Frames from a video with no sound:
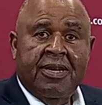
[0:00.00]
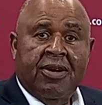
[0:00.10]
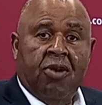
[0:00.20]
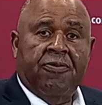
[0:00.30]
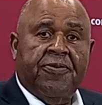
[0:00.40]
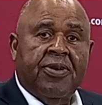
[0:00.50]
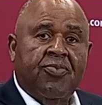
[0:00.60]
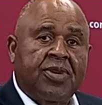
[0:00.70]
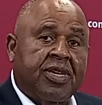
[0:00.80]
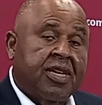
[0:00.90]
Hopefully,
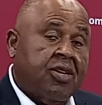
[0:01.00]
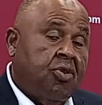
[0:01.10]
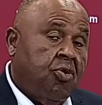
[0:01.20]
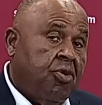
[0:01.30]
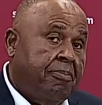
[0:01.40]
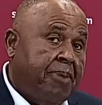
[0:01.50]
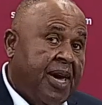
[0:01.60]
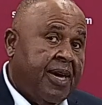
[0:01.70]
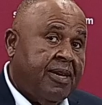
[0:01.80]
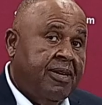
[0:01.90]
we'll get Corey
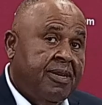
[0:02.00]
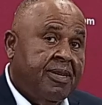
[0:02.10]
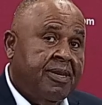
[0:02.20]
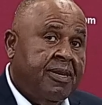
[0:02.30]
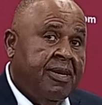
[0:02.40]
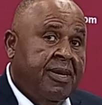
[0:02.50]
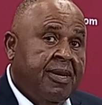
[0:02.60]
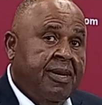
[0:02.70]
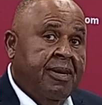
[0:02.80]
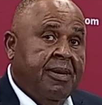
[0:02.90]
back.
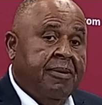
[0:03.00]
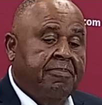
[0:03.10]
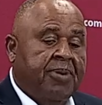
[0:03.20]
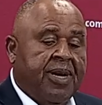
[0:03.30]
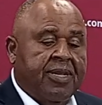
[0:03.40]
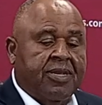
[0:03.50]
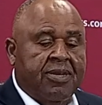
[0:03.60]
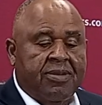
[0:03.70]
But